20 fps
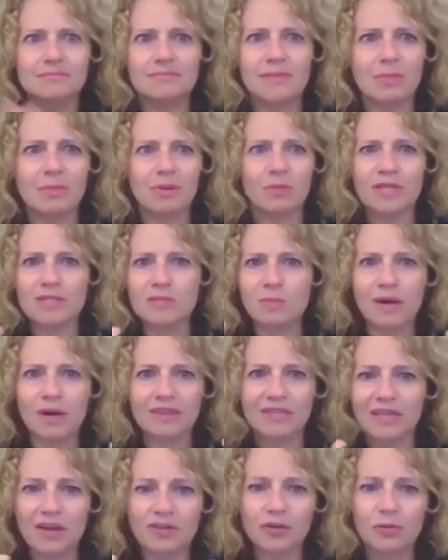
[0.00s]
Maybe one's
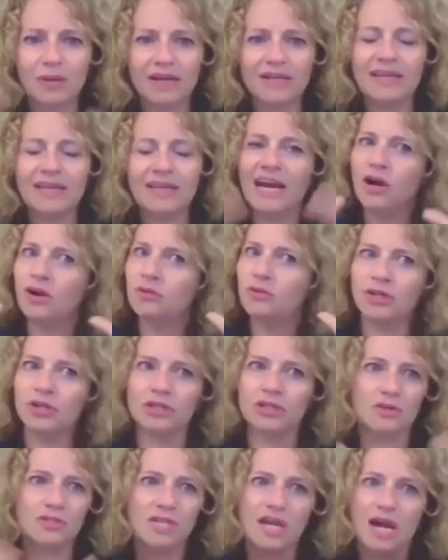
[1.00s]
bought the other by now.
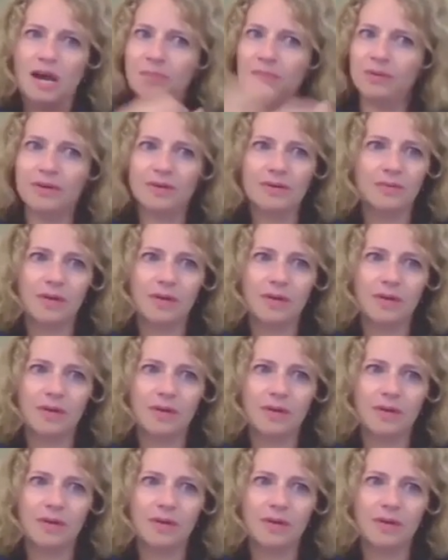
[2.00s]
Look those up.